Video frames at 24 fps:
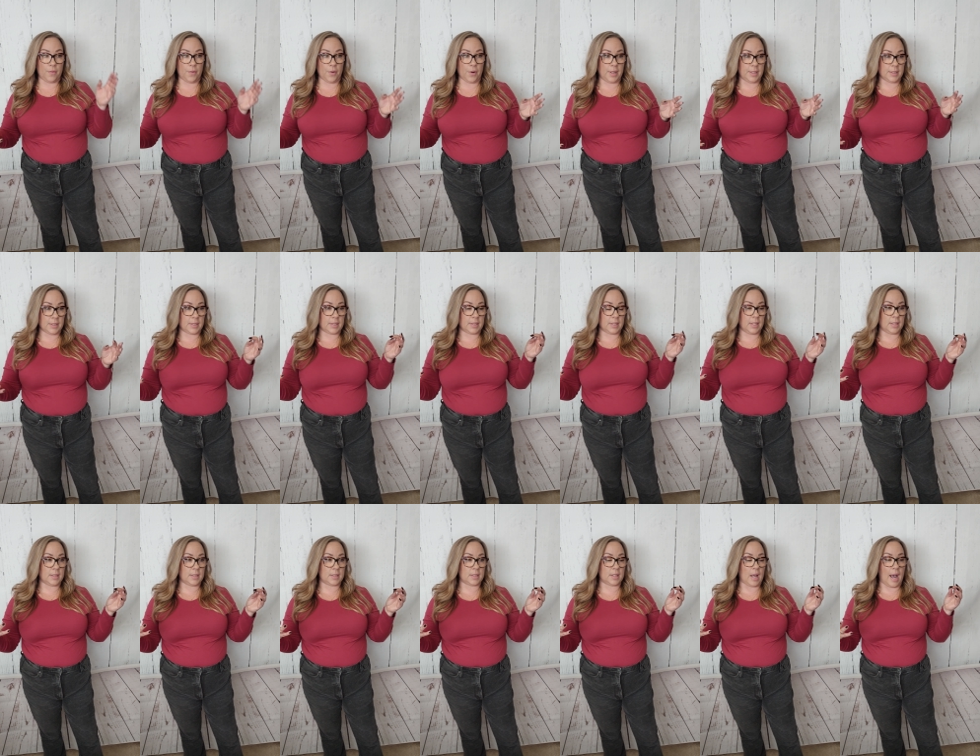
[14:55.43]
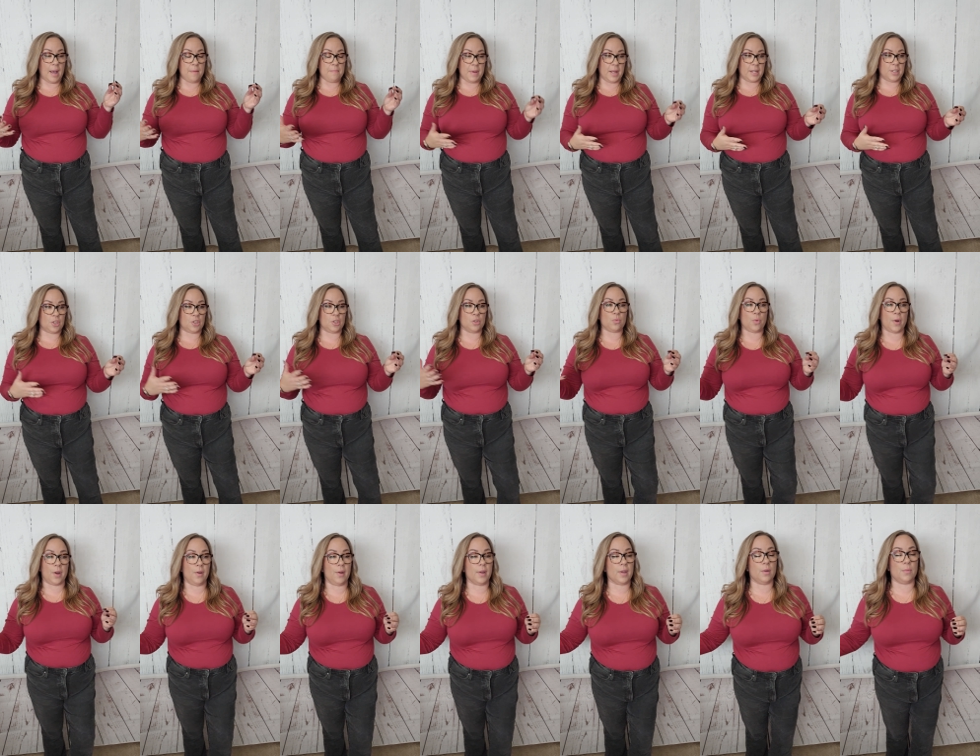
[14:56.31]
For instance, I mentioned
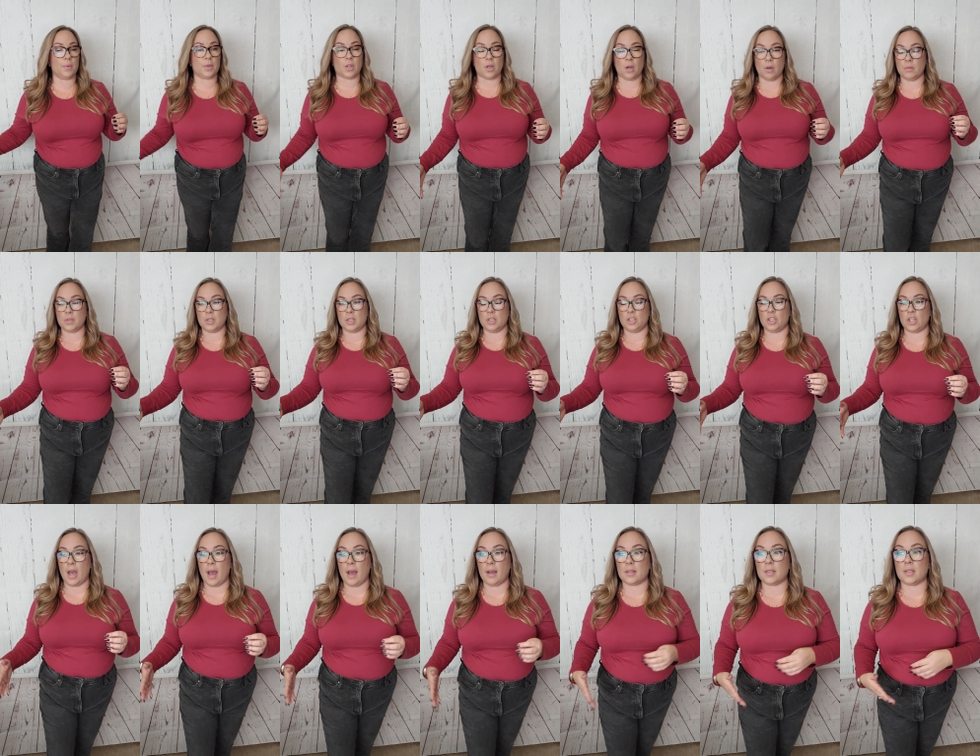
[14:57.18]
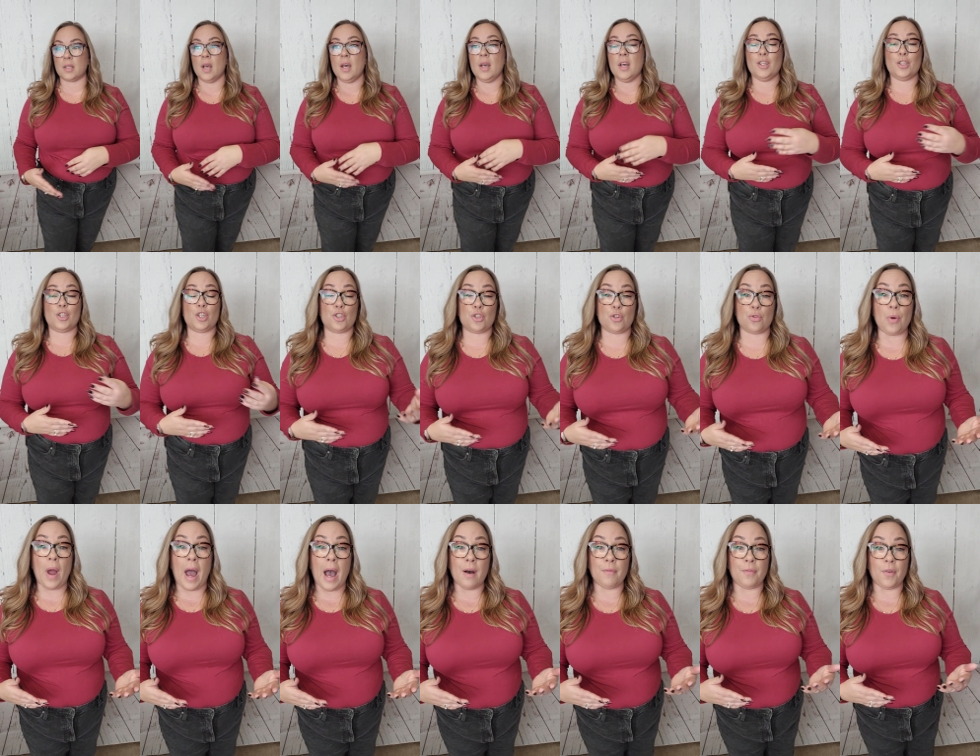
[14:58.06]
wearing it with Cozy Jacks to
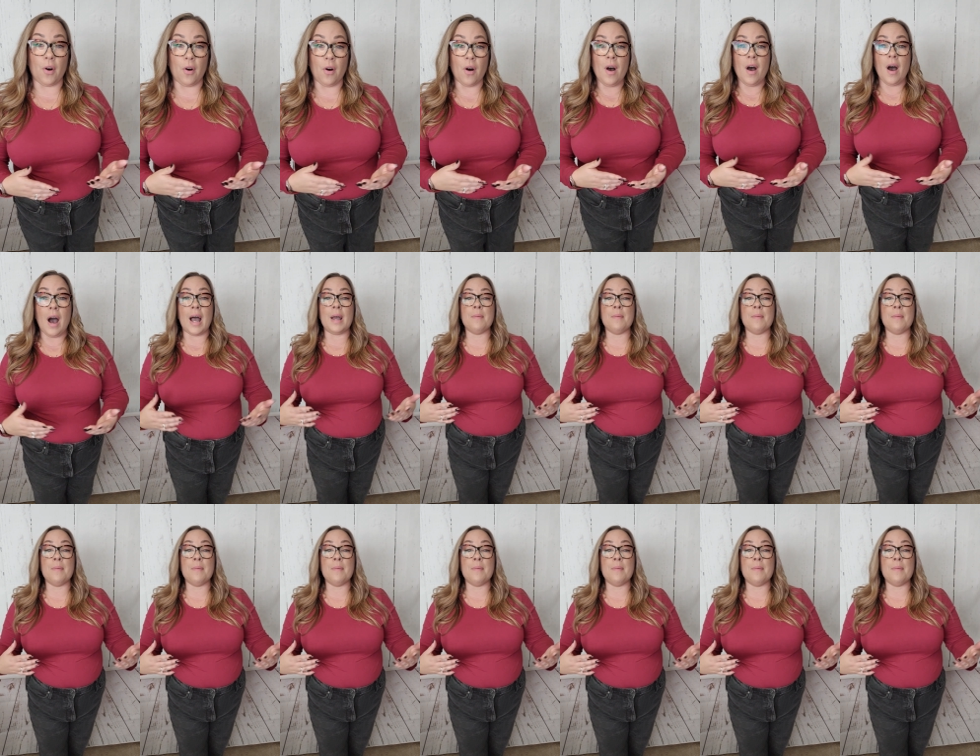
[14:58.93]
travel.